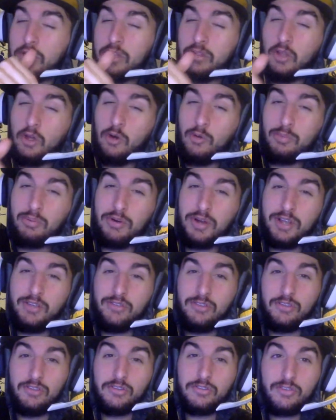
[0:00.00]
low
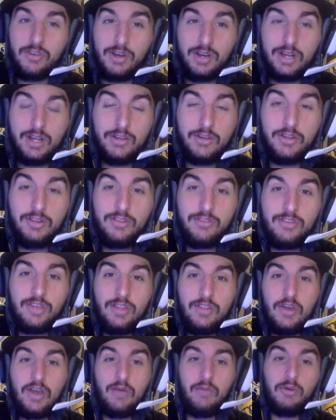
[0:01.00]
prices. Sorry, I couldn't
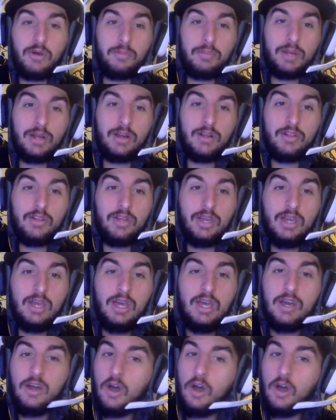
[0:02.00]
say that one apparently.